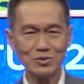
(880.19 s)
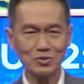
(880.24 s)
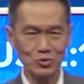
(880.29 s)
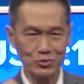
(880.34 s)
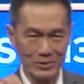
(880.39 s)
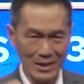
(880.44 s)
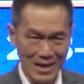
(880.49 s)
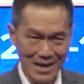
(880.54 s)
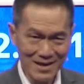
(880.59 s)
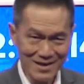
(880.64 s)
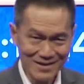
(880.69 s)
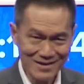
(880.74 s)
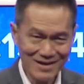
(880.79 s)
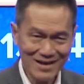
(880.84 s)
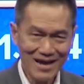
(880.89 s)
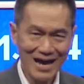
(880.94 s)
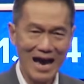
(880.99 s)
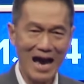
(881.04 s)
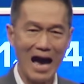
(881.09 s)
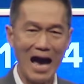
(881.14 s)
Today,
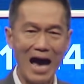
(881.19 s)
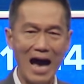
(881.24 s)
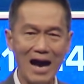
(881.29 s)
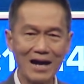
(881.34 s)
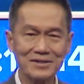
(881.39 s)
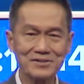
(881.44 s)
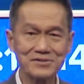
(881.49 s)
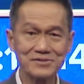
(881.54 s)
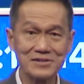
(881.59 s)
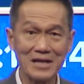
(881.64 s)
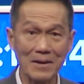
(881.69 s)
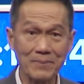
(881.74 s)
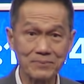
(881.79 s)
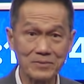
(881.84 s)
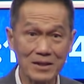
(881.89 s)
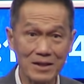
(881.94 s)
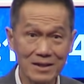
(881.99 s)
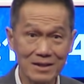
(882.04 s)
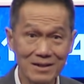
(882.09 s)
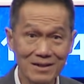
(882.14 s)
Acts
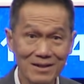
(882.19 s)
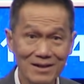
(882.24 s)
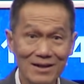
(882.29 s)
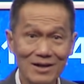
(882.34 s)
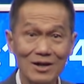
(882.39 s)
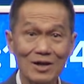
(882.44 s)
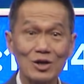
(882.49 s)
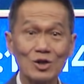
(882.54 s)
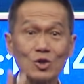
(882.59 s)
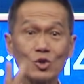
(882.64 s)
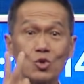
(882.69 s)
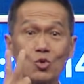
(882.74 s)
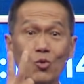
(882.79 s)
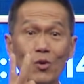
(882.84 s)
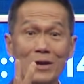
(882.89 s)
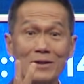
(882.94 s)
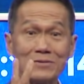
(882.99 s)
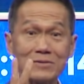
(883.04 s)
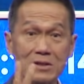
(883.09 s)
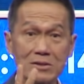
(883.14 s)
chapter
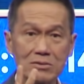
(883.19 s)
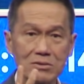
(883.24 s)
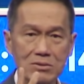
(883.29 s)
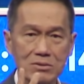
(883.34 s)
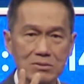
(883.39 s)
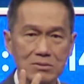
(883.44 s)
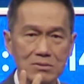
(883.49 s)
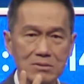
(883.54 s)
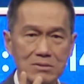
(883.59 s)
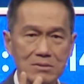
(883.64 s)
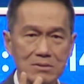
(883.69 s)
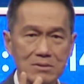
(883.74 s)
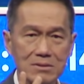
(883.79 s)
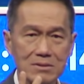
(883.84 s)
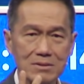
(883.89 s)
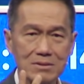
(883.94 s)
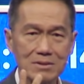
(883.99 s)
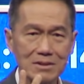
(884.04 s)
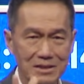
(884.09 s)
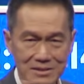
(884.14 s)
twenty-two.
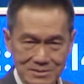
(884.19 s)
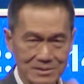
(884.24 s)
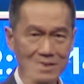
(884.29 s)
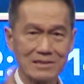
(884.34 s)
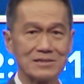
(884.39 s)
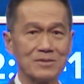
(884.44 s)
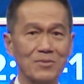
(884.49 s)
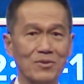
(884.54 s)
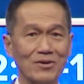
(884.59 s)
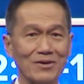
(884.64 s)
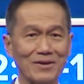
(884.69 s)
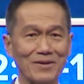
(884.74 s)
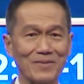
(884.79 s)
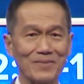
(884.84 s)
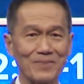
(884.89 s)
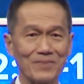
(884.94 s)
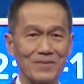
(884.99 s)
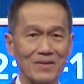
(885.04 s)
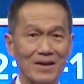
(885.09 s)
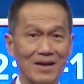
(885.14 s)
His testimony.
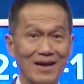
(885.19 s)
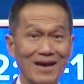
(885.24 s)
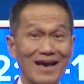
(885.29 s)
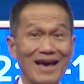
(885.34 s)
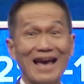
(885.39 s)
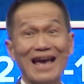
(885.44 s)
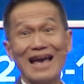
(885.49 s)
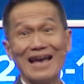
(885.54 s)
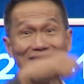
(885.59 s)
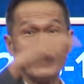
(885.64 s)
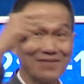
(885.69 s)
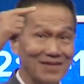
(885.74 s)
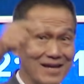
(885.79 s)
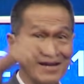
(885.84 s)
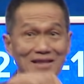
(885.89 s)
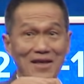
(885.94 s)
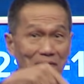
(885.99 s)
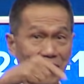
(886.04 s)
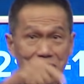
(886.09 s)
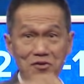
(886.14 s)
And
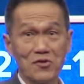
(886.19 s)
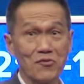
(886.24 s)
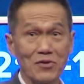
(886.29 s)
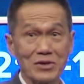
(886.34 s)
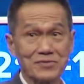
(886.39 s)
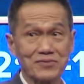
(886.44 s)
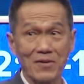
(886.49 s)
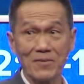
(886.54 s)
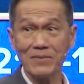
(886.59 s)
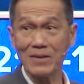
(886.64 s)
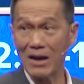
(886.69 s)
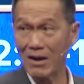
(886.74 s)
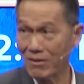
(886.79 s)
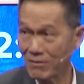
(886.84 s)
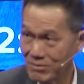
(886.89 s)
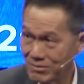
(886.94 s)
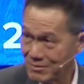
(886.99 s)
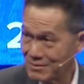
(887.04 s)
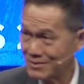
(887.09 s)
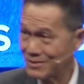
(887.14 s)
then a few weeks from
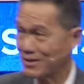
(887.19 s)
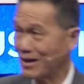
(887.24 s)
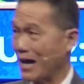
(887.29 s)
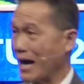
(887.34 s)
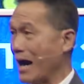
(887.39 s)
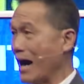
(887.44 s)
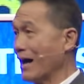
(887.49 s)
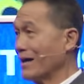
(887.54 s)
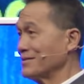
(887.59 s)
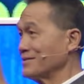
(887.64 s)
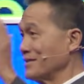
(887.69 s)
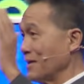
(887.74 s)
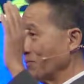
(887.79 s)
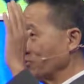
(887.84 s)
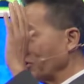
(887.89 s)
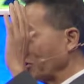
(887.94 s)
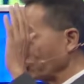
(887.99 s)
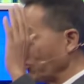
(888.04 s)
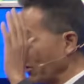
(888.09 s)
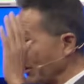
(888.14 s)
now, Acts
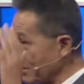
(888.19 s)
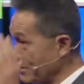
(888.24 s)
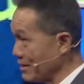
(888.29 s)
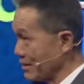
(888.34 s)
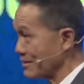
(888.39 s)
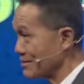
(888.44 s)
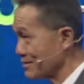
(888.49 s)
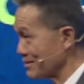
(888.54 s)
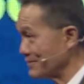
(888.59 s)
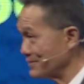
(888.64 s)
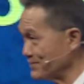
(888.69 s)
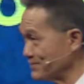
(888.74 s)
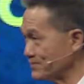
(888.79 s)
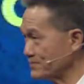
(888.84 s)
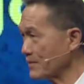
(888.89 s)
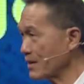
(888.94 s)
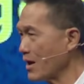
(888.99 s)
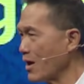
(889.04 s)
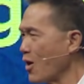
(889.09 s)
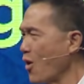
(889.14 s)
chapter twenty-six.
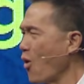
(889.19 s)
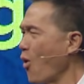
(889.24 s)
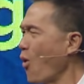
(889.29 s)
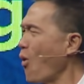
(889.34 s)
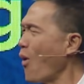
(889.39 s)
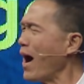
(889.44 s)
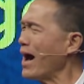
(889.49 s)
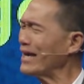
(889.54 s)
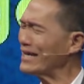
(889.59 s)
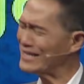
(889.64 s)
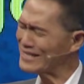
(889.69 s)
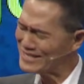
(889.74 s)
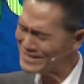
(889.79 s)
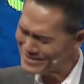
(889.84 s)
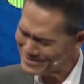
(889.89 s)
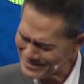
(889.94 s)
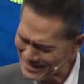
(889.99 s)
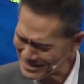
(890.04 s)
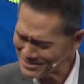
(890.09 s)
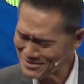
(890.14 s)
Why is
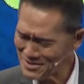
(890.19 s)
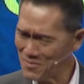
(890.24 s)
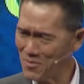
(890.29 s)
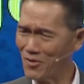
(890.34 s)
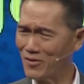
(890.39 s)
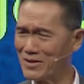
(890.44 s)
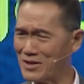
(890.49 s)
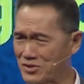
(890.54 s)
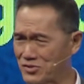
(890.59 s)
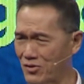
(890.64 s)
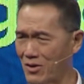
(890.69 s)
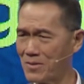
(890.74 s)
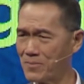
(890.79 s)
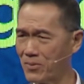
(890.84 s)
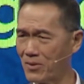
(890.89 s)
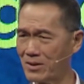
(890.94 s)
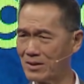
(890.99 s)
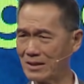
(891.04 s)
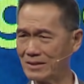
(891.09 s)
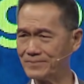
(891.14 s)
testimony so
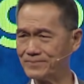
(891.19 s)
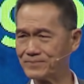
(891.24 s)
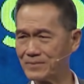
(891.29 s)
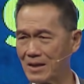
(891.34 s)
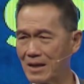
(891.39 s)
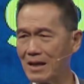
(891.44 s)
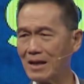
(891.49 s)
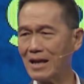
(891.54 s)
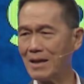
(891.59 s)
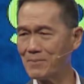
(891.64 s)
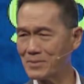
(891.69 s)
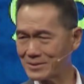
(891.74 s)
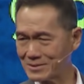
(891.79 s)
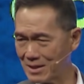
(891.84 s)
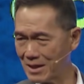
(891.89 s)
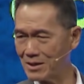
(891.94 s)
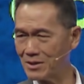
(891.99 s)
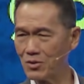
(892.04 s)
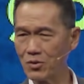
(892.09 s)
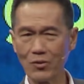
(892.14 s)
important? Let me
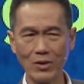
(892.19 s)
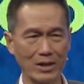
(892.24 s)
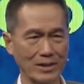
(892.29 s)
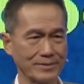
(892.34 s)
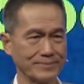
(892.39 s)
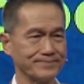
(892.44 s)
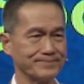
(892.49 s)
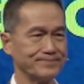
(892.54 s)
tell you why.